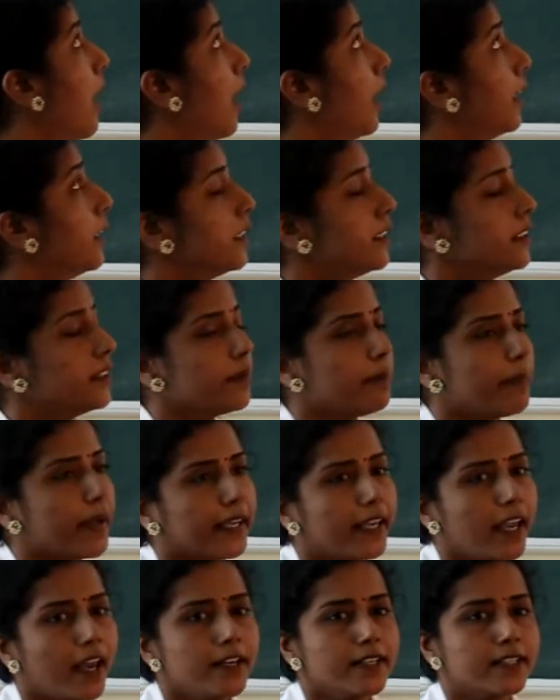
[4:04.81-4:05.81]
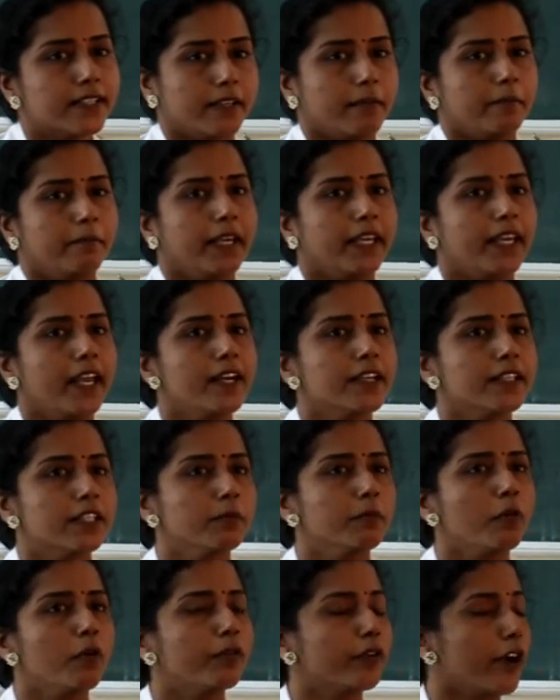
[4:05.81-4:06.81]
And in the
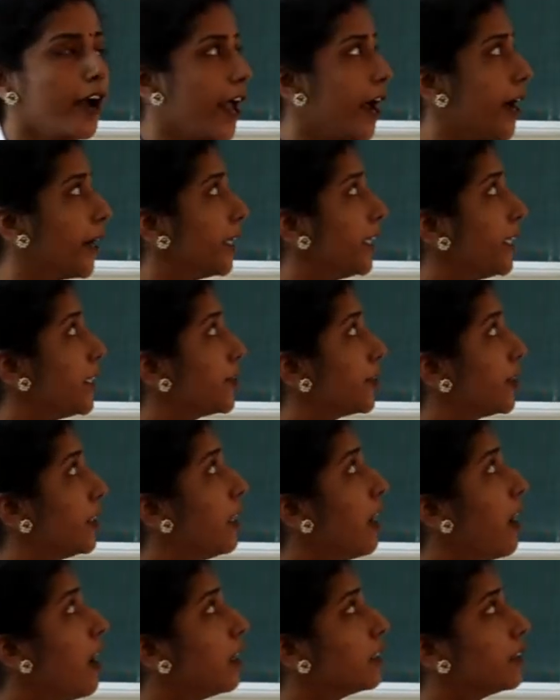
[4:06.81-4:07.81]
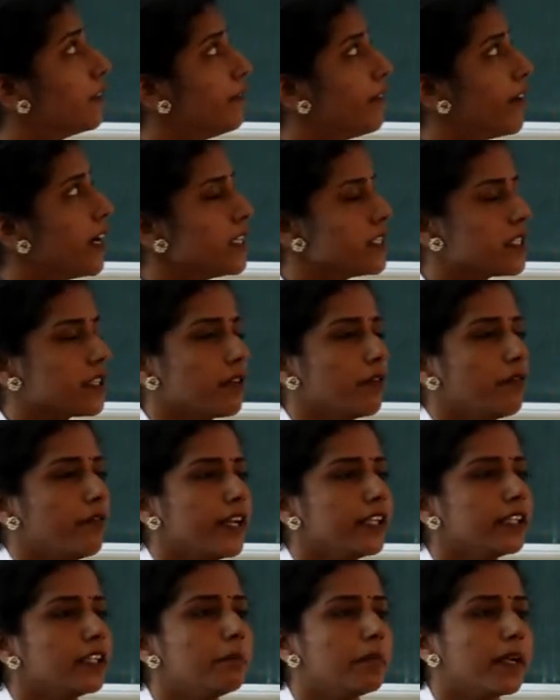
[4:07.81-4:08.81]
mechanism of coagulation, the first
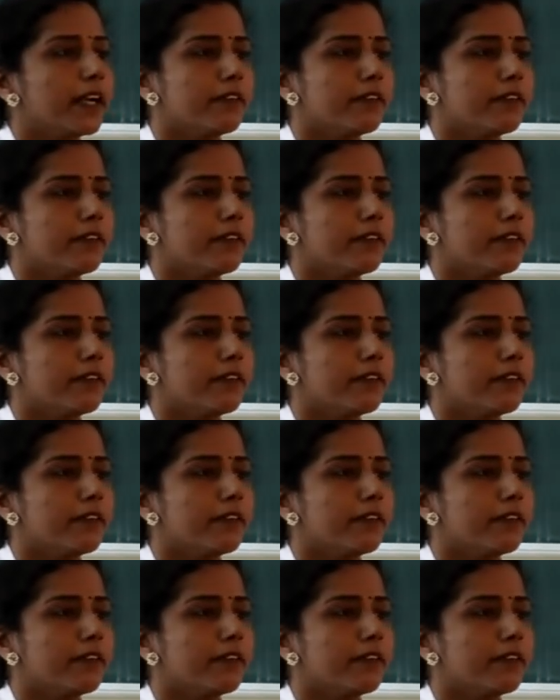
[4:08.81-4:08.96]
when the